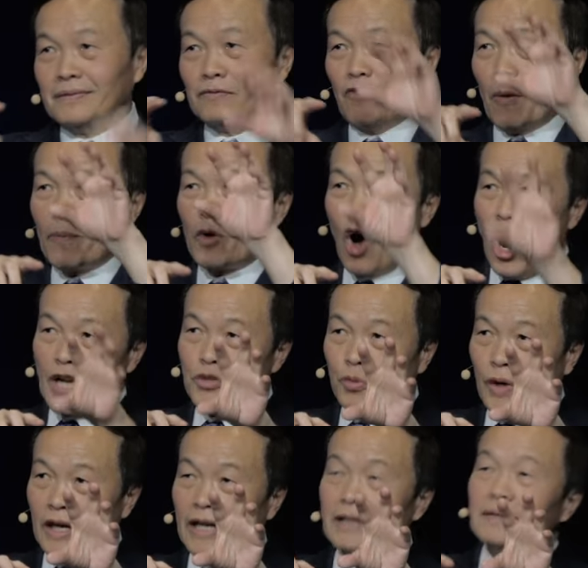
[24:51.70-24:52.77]
From God's
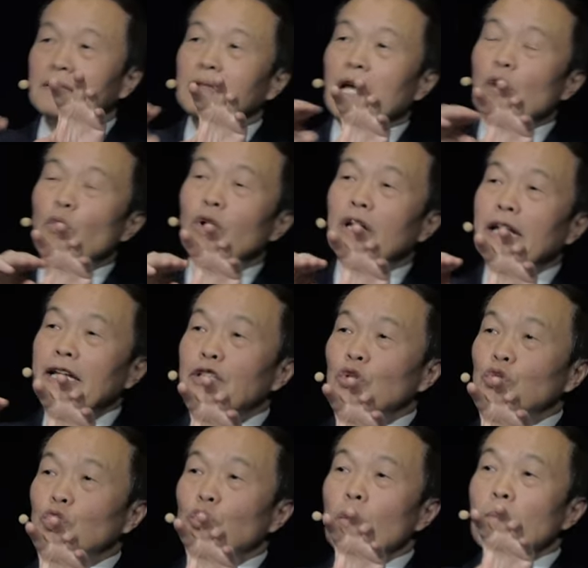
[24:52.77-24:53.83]
word, it will lead you
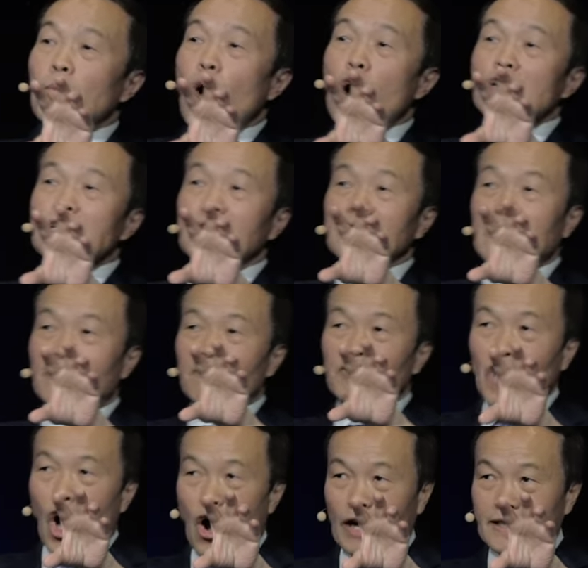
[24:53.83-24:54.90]
to positive
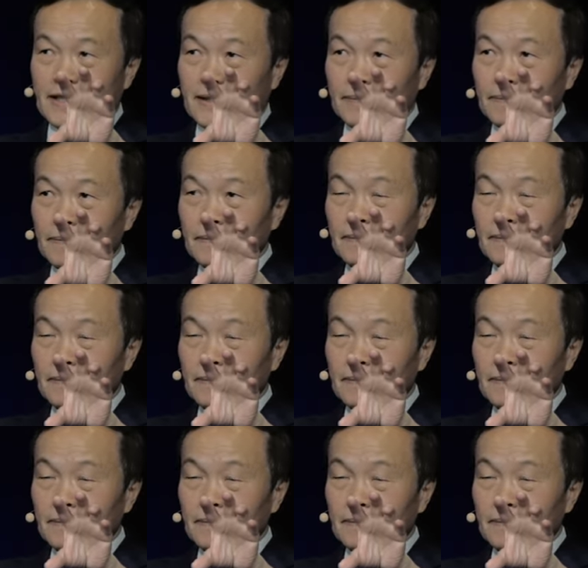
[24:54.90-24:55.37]
thoughts.